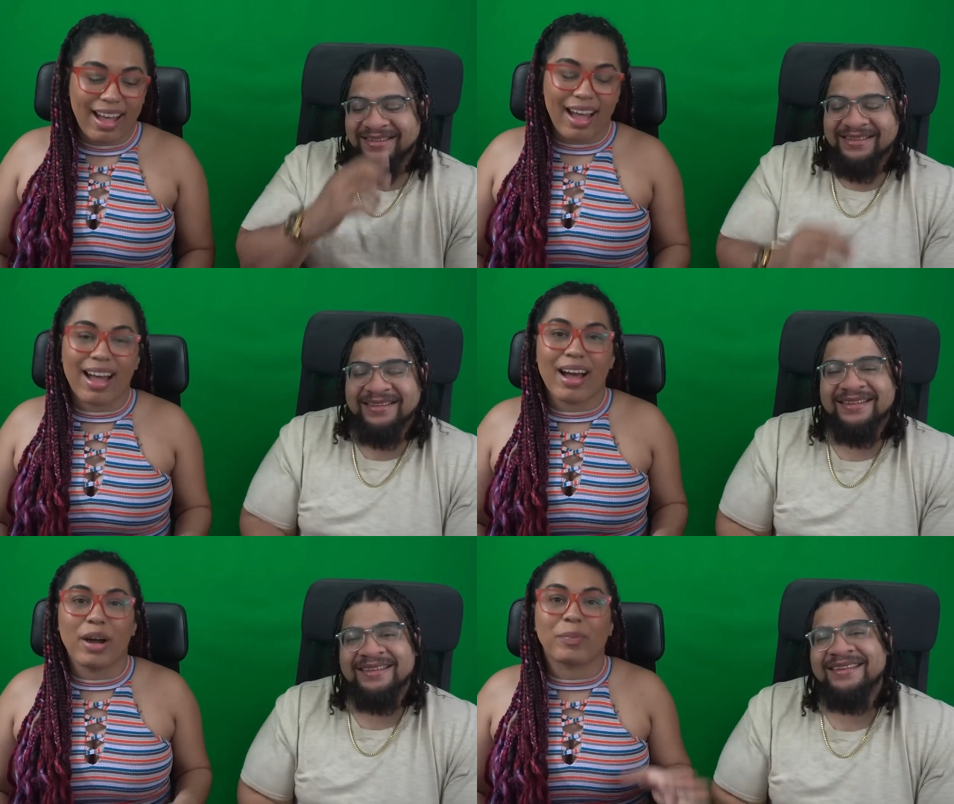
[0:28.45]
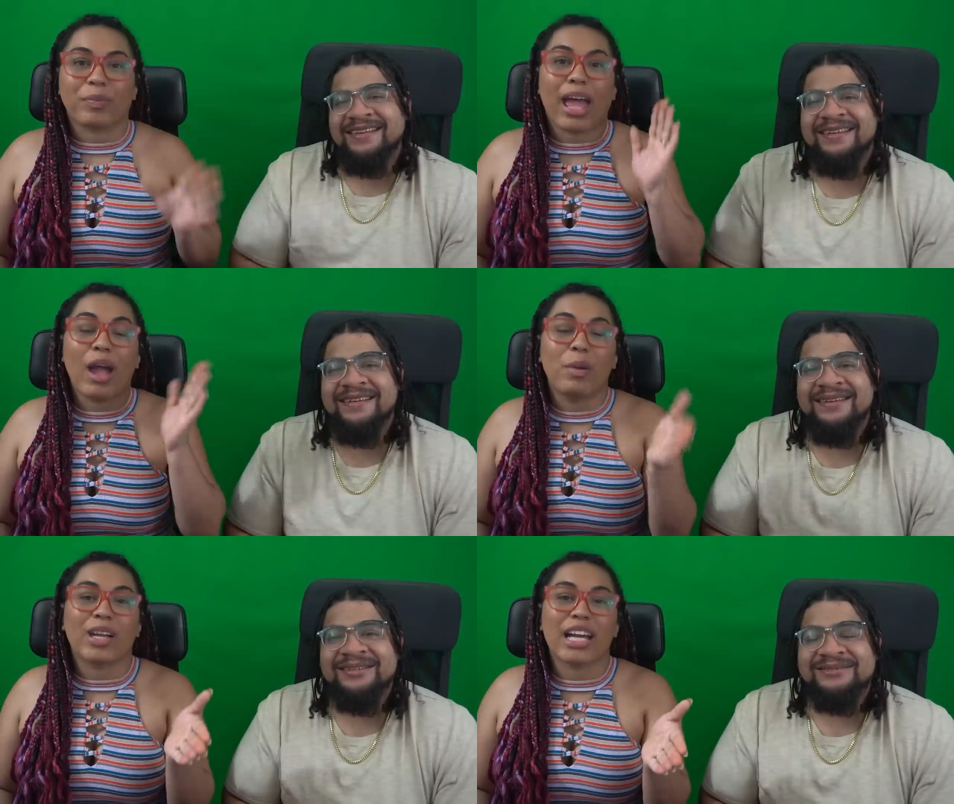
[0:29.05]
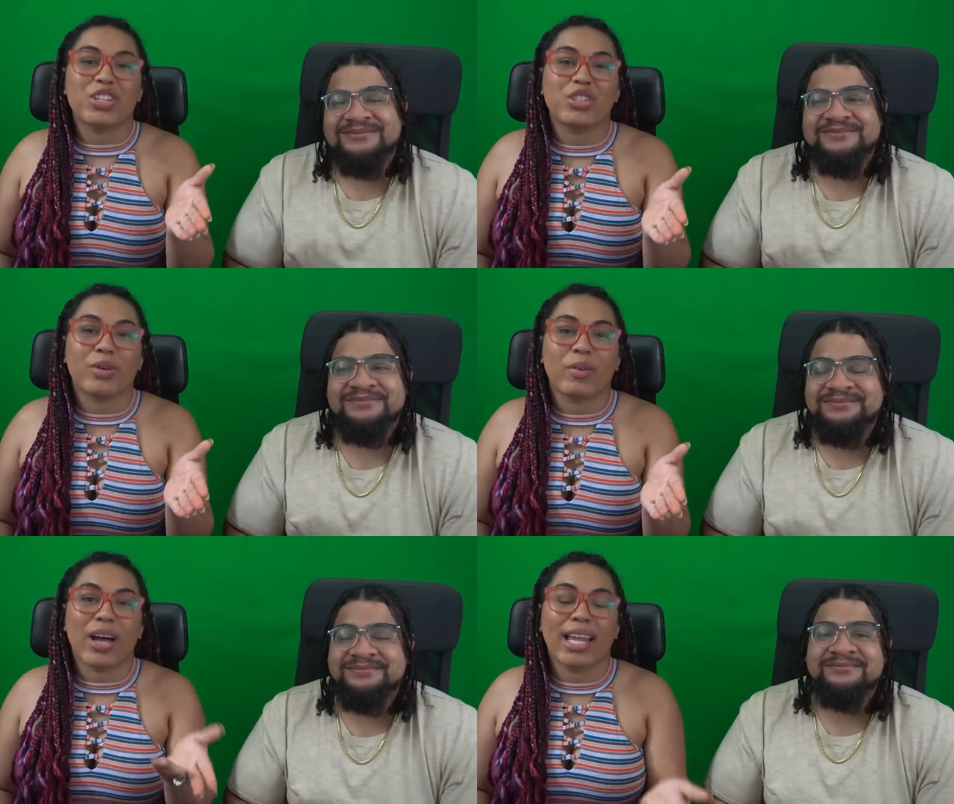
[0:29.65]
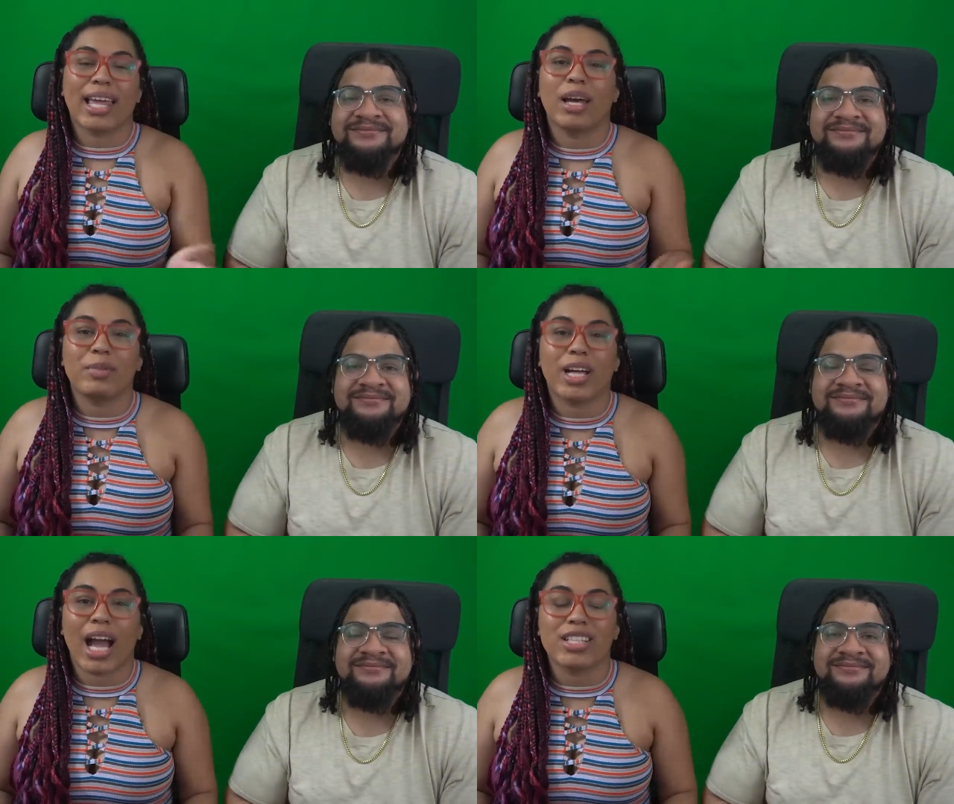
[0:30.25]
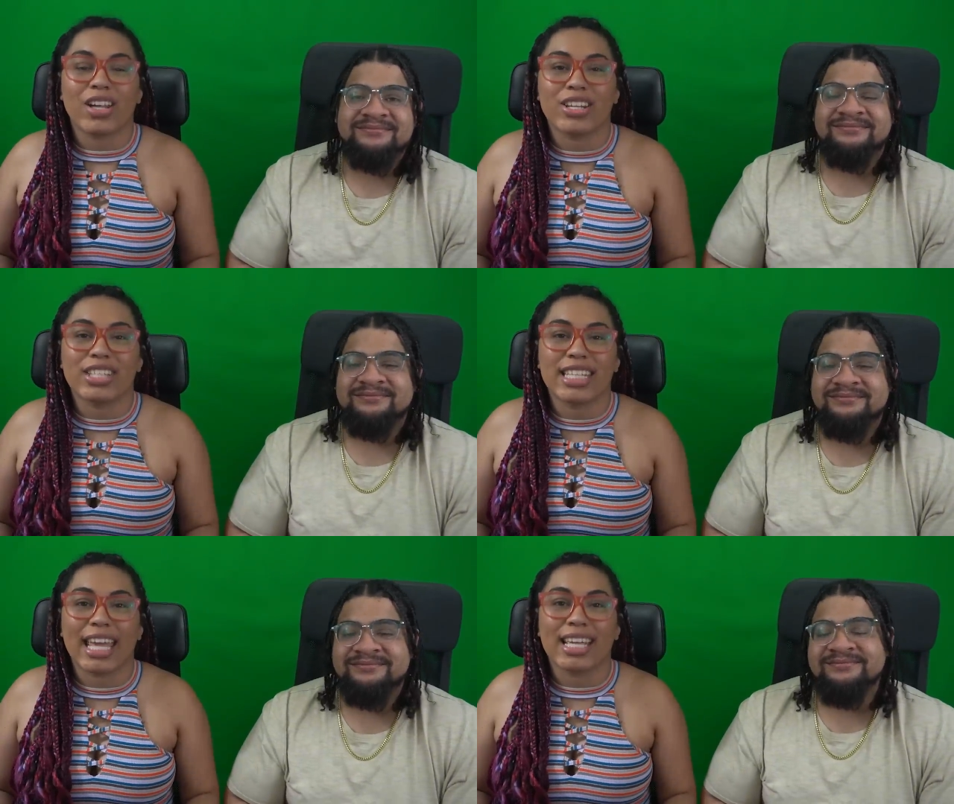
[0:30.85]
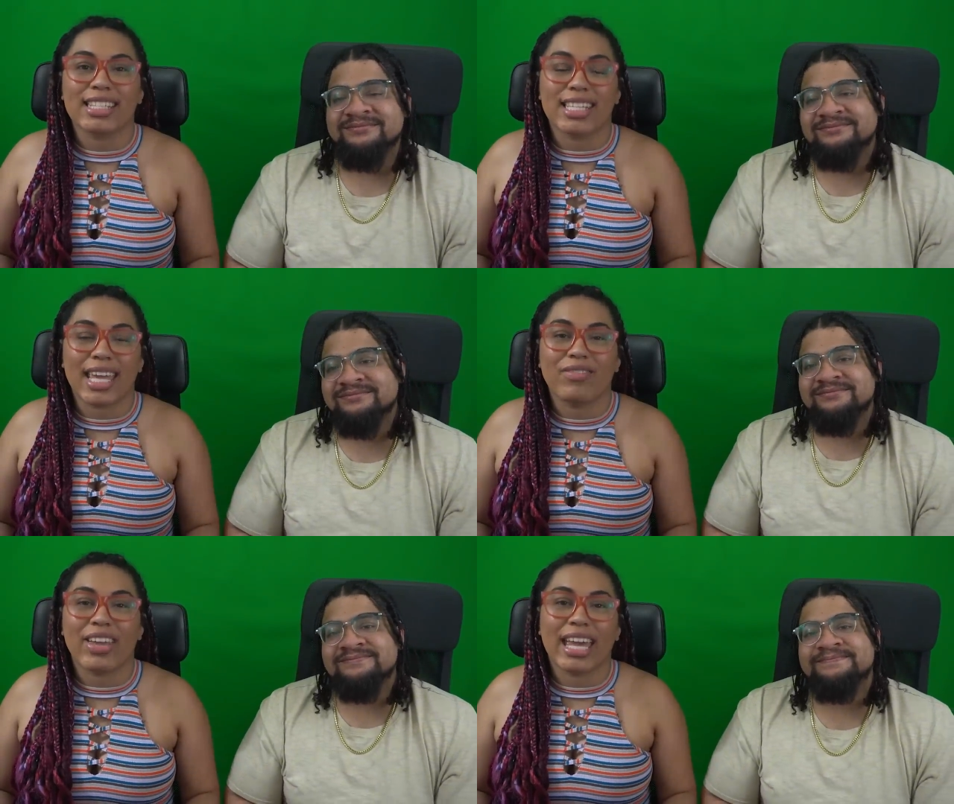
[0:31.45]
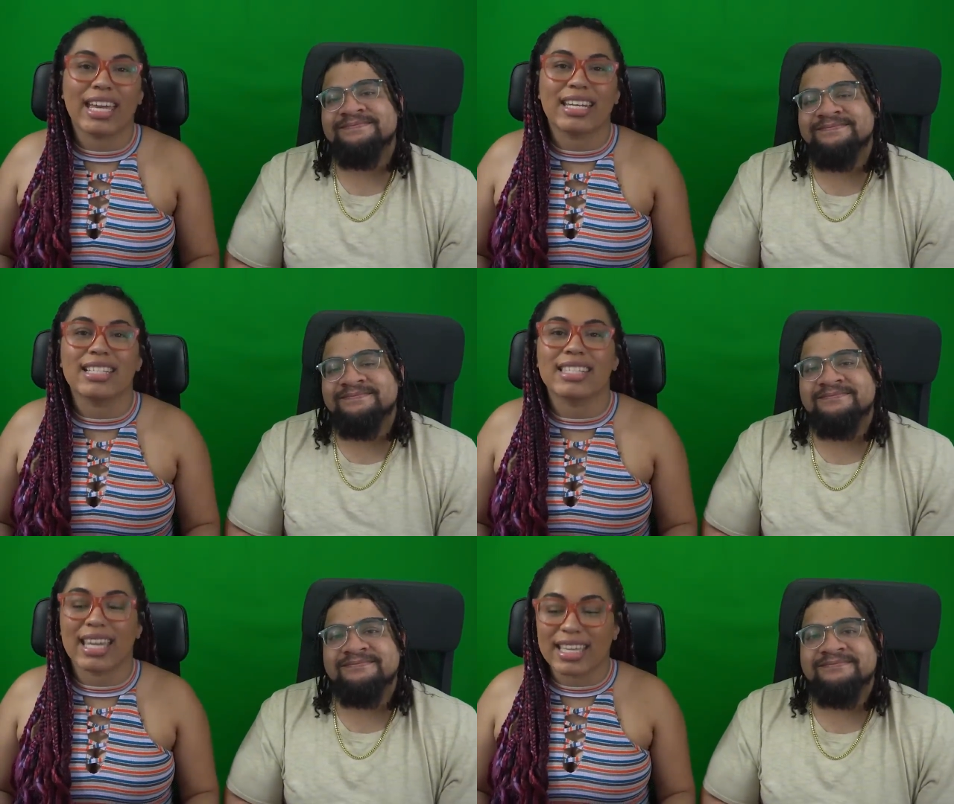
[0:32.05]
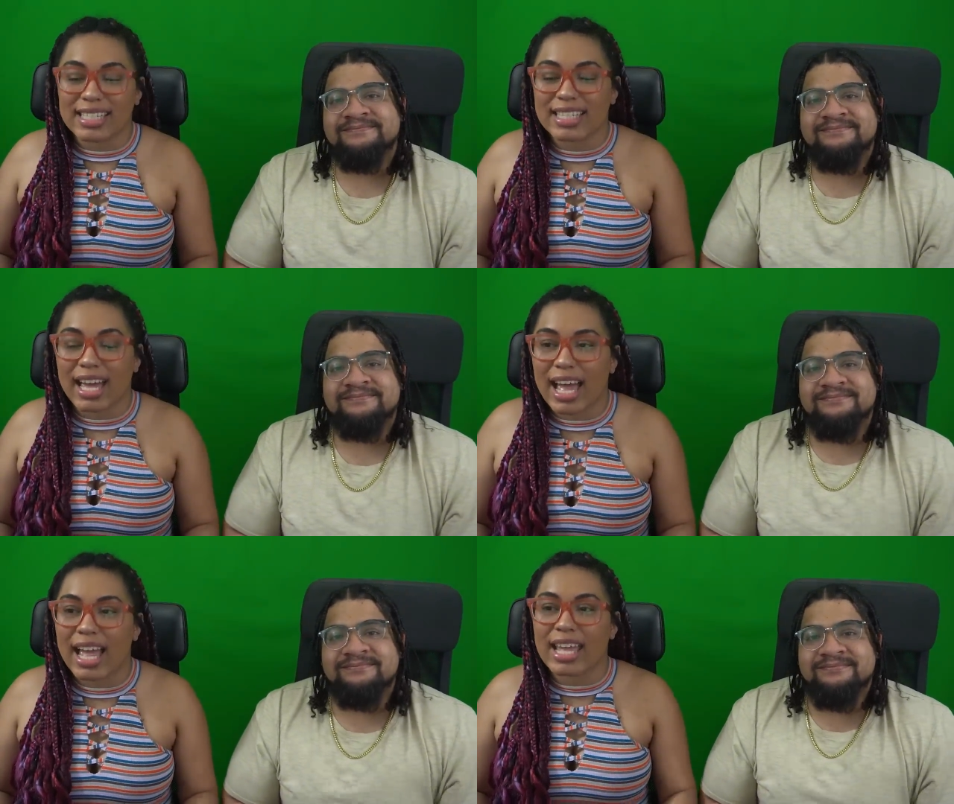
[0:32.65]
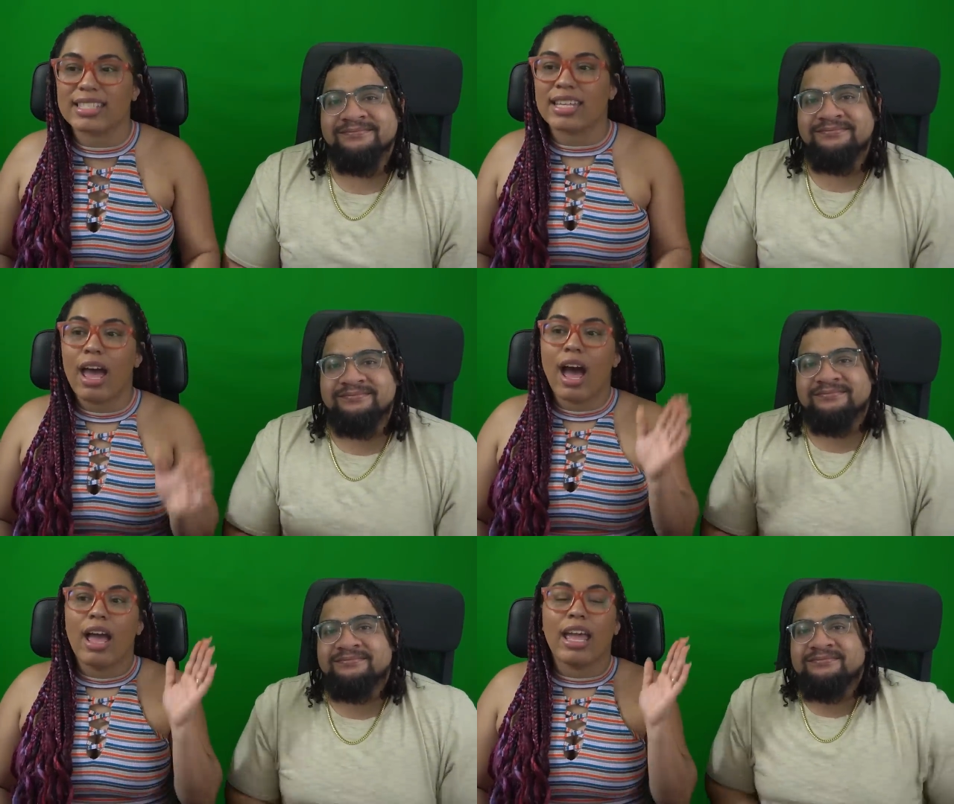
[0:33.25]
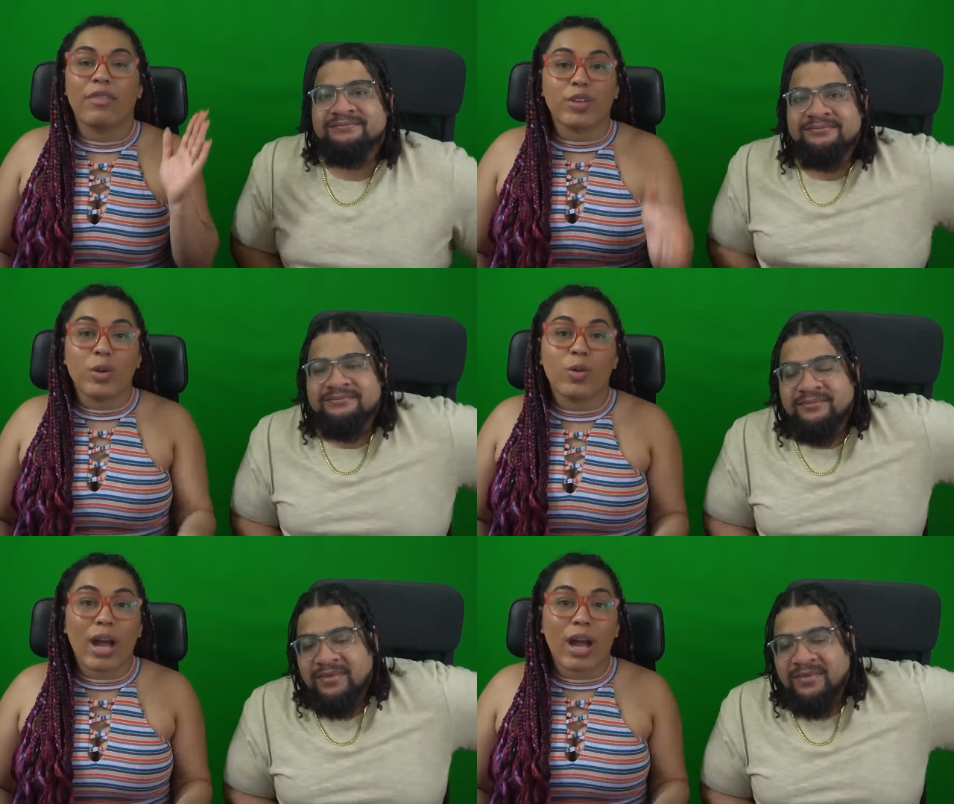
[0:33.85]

Speaker 1: Um, I hope you guys are doing well. I hope you guys are staying safe and sanitized. If you